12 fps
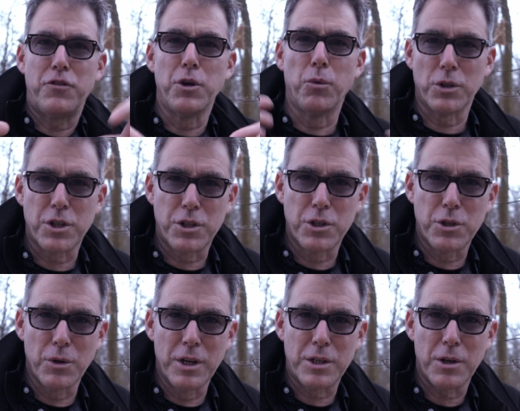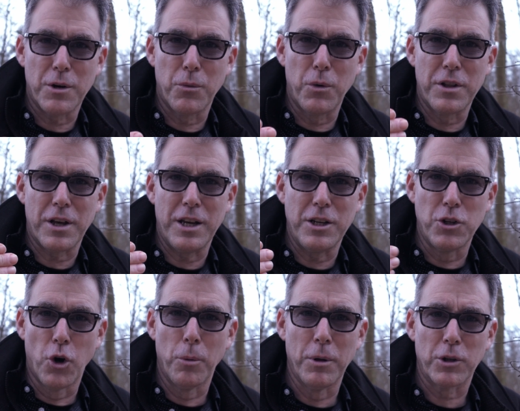if you wanted to do it with a
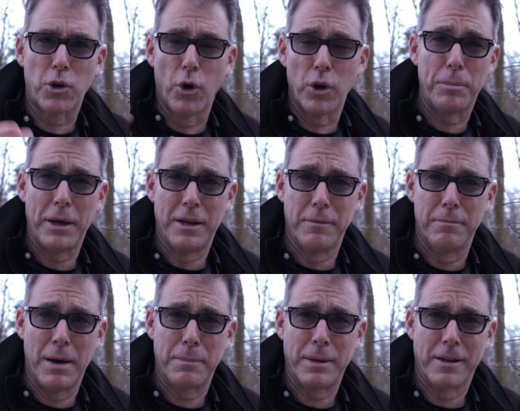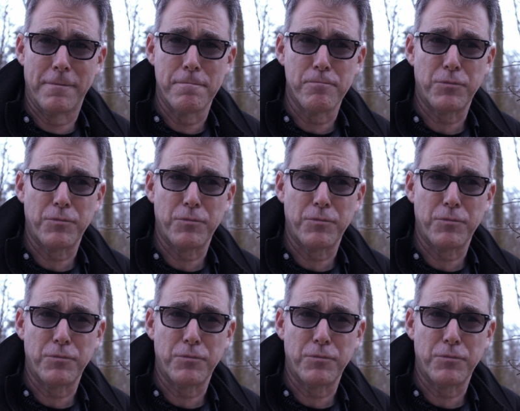normal corner pin mapping.